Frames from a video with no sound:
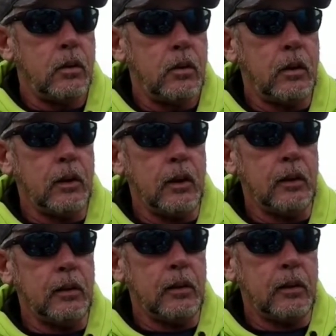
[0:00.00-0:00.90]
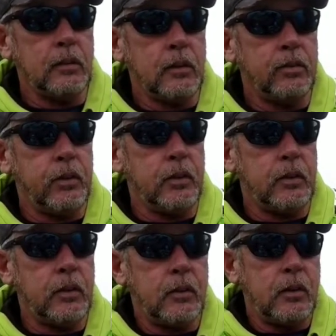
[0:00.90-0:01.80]
And again, then it gives the
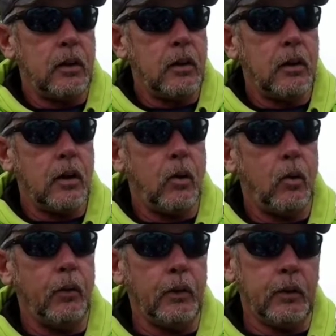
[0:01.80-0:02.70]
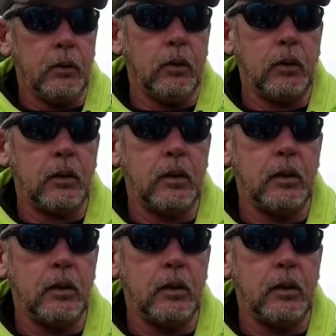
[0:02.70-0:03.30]
fish a whole nother look.